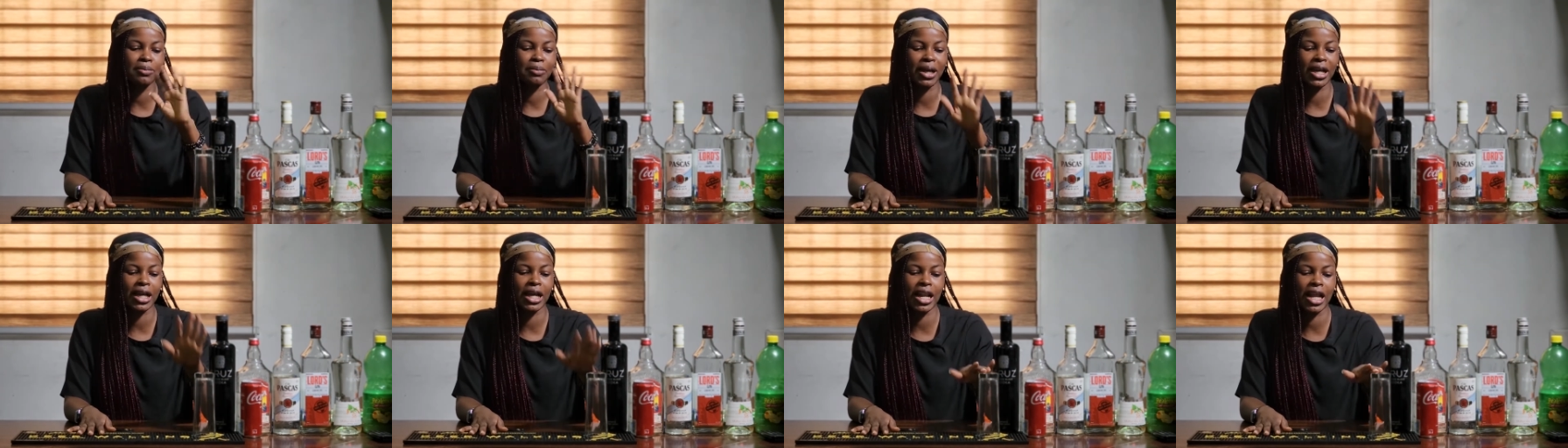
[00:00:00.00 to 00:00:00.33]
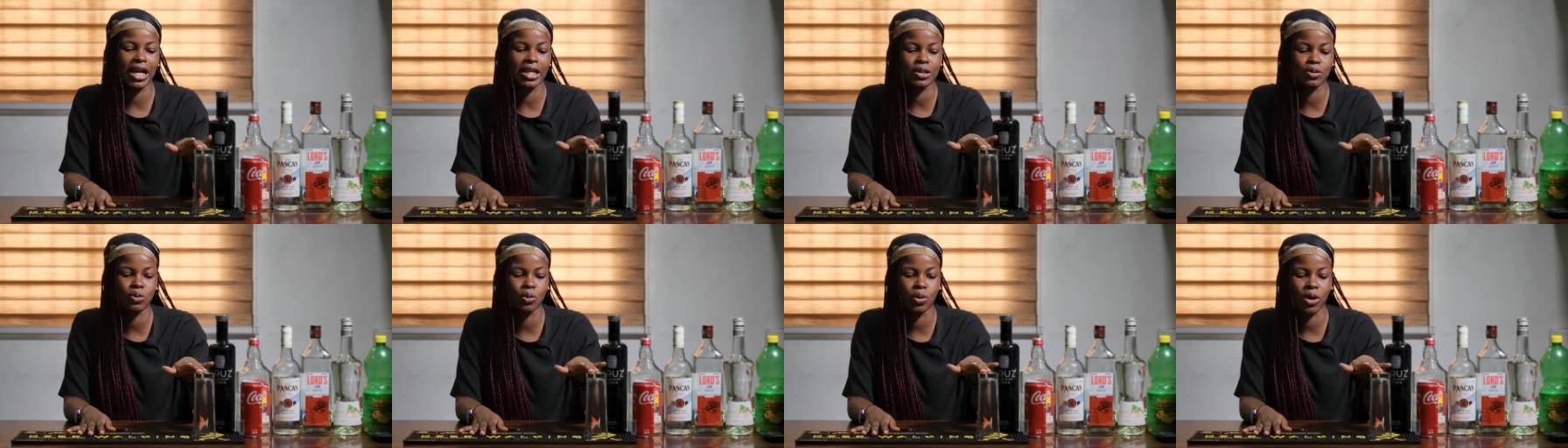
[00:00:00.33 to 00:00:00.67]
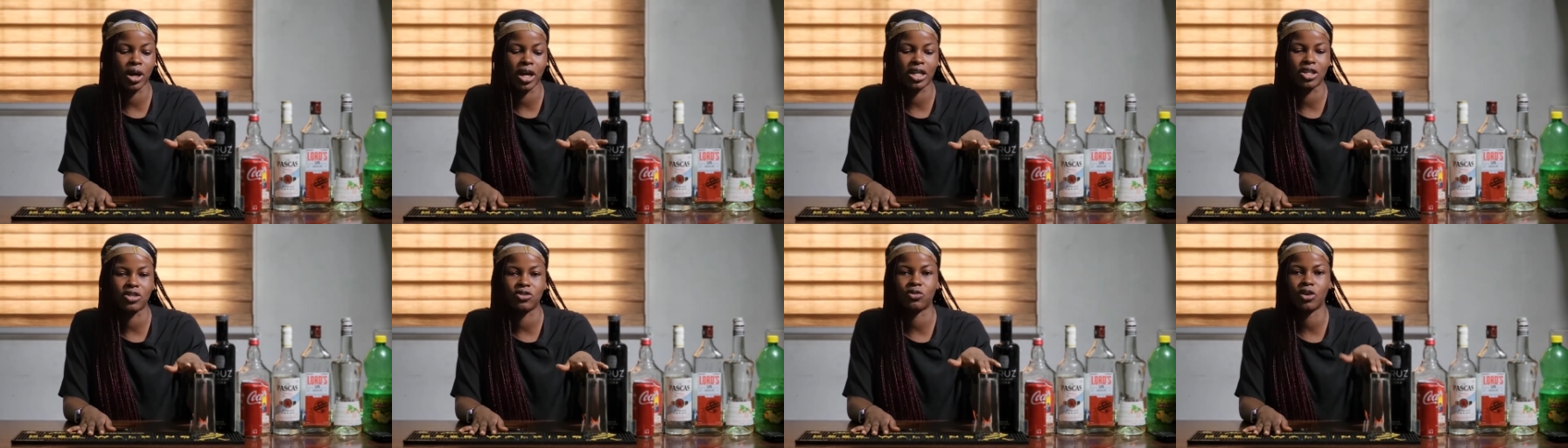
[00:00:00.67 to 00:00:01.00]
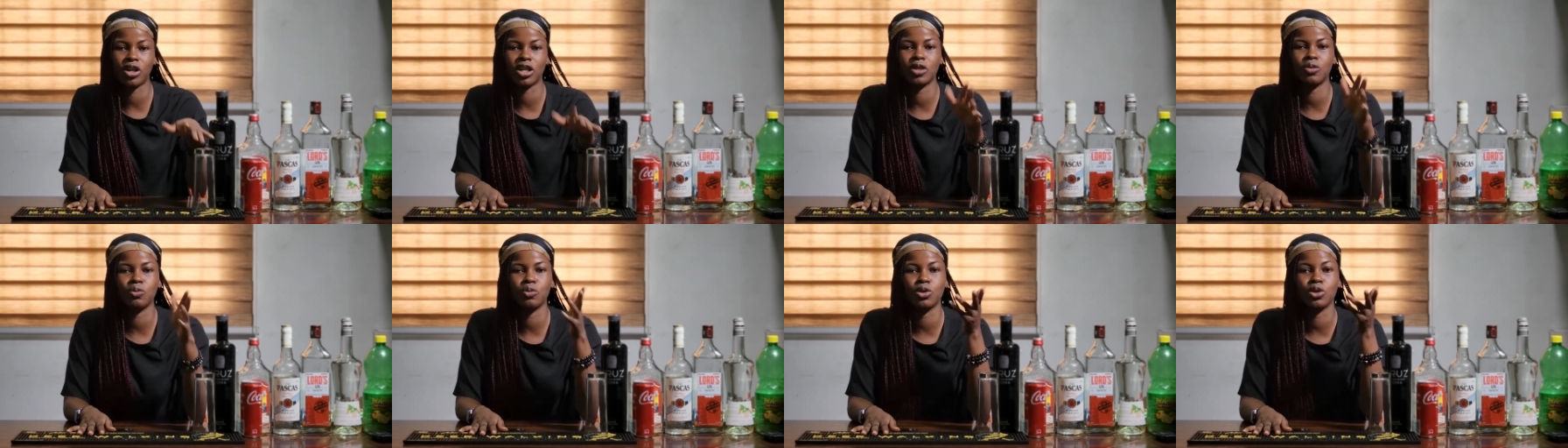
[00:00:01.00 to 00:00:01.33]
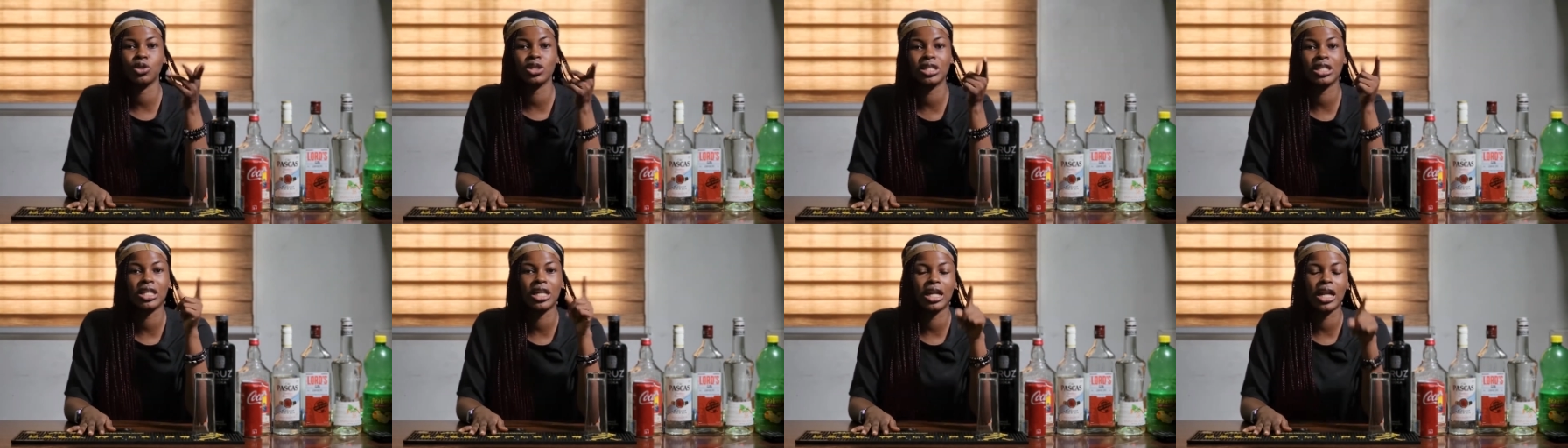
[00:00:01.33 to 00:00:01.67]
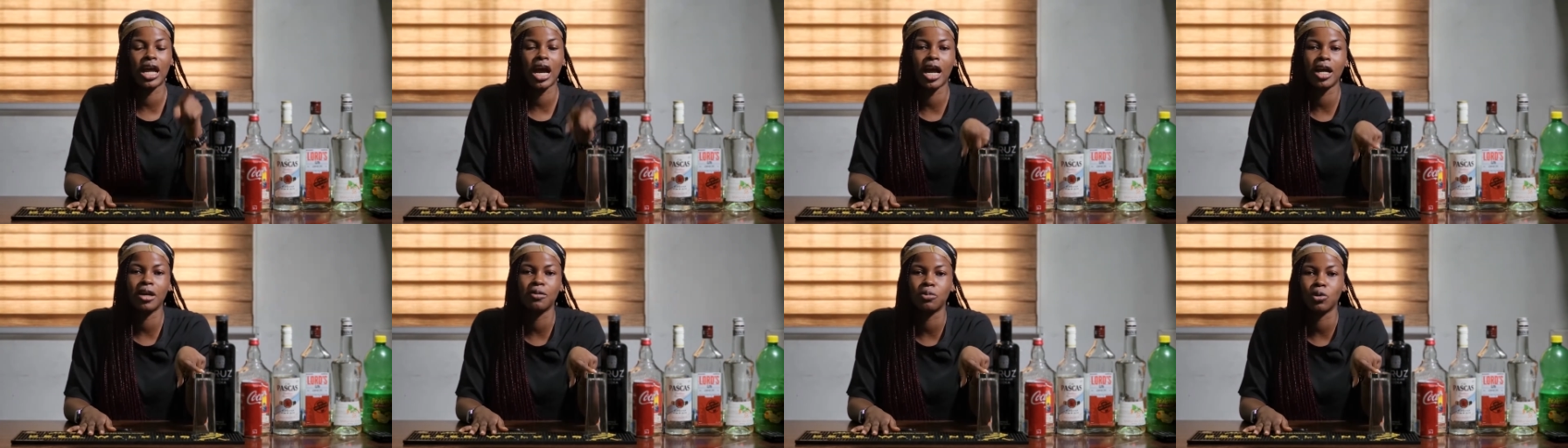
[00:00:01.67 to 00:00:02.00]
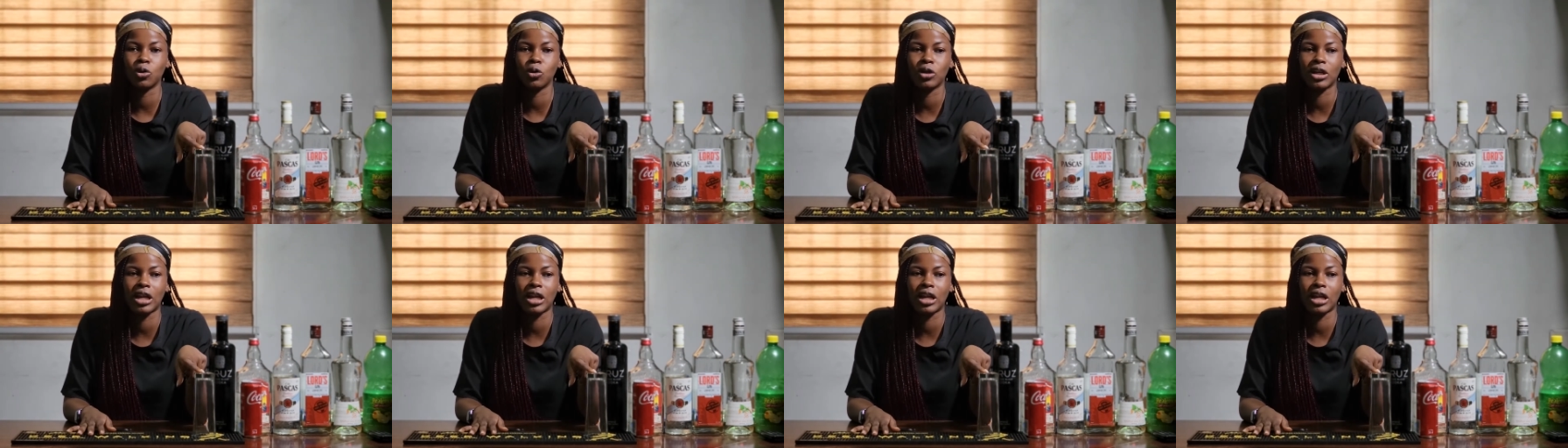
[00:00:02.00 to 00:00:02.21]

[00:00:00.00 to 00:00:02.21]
My glassware is ready. We're using an highball